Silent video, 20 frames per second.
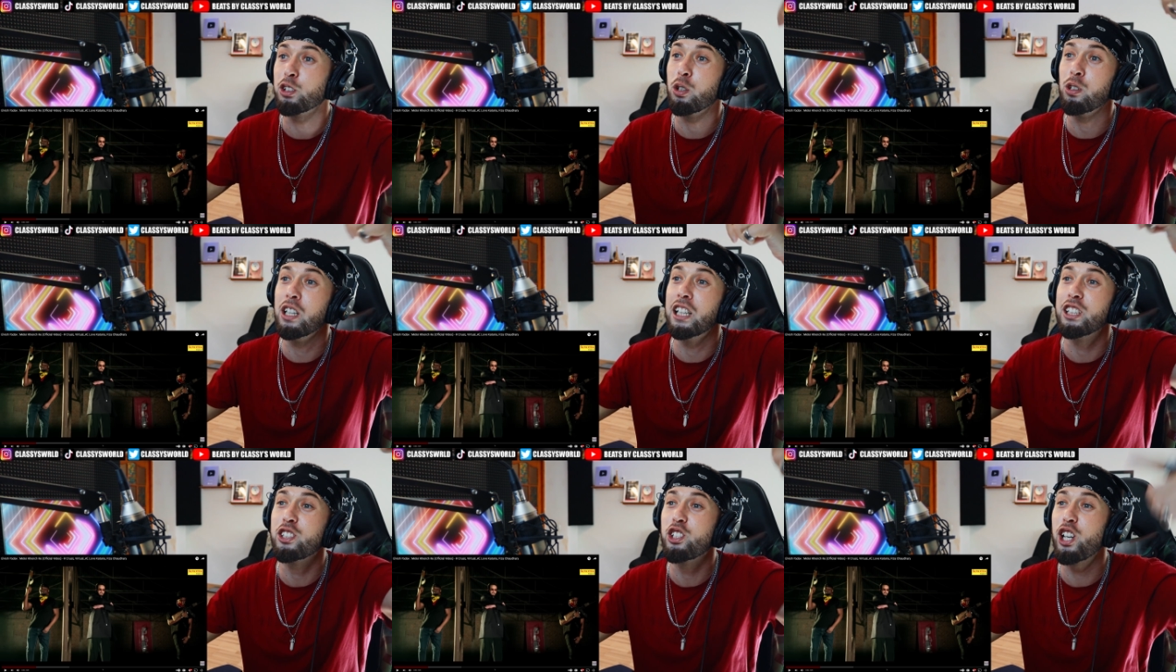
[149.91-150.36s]
So
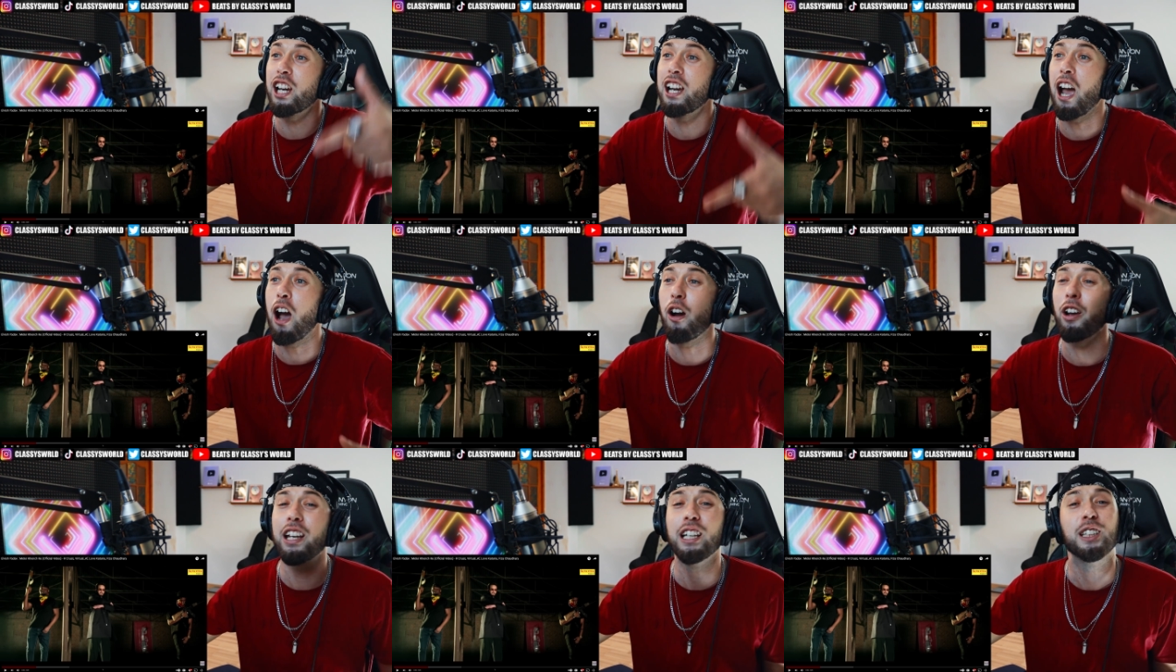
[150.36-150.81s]
let's check
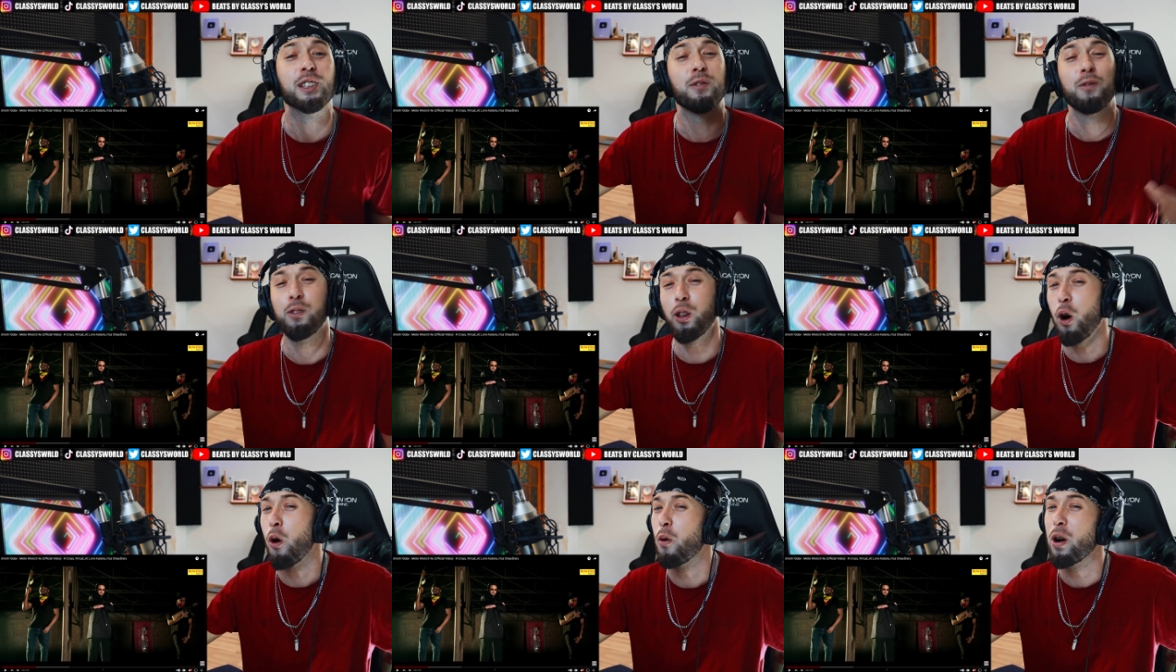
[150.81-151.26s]
out his
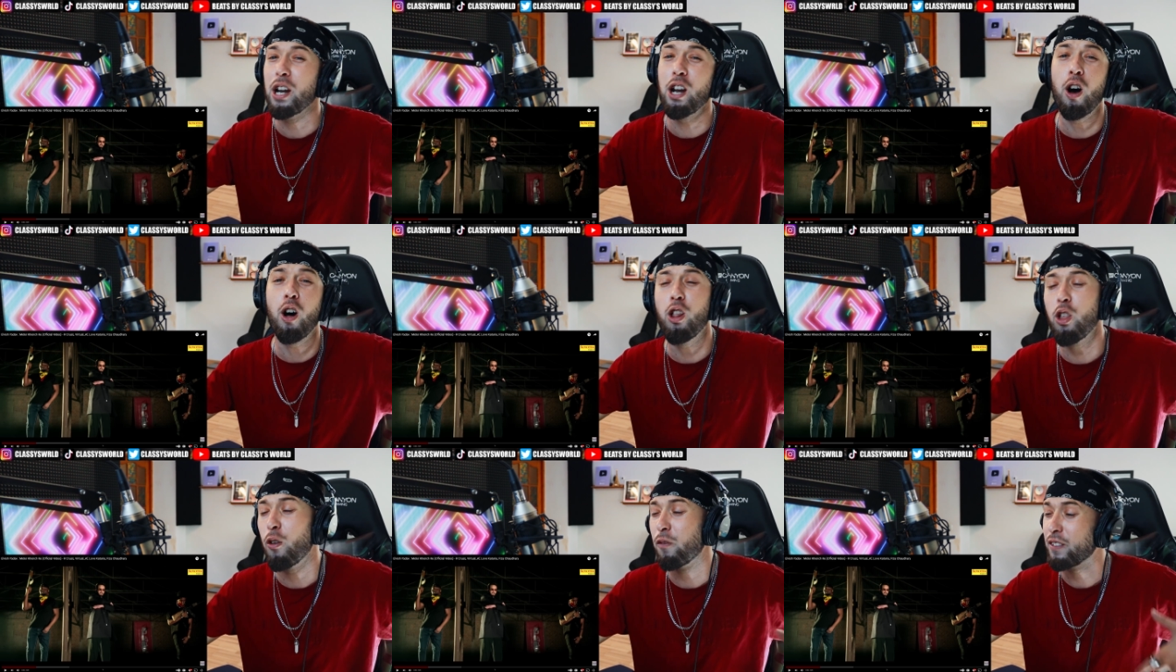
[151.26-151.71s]
flow and
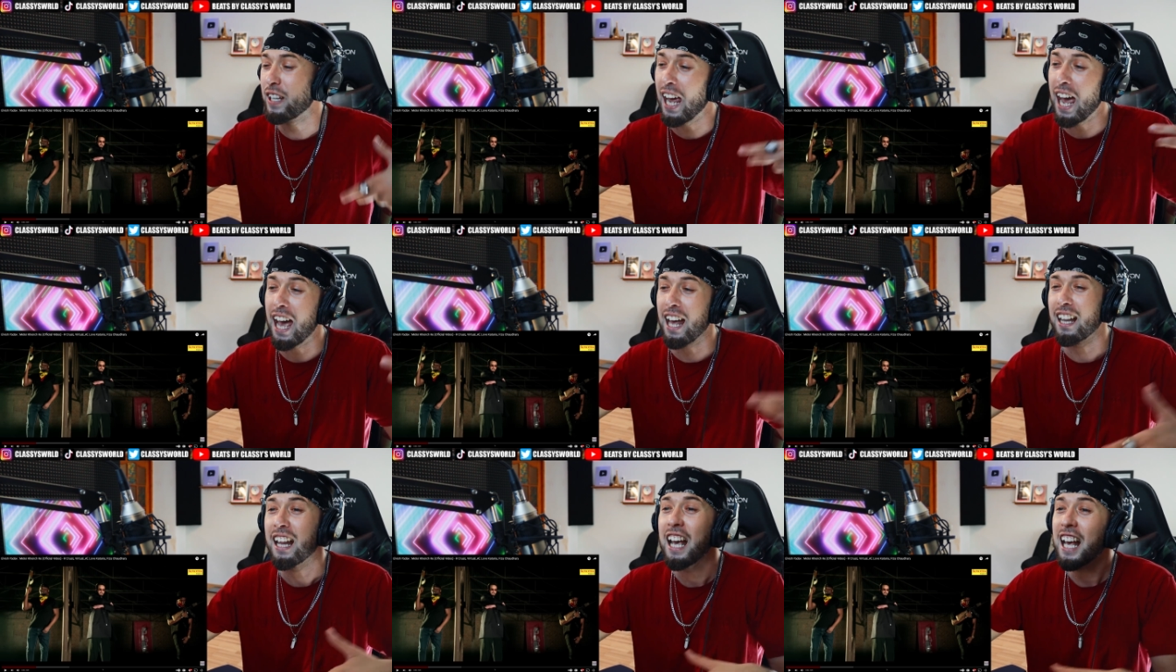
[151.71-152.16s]
all of
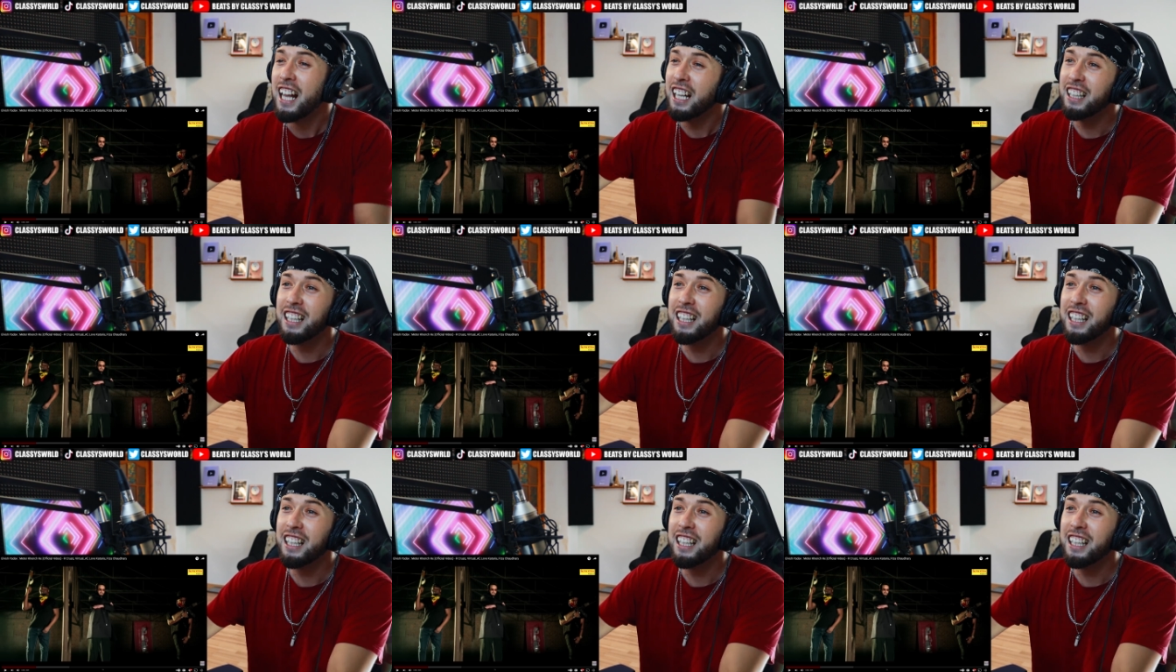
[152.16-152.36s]
that.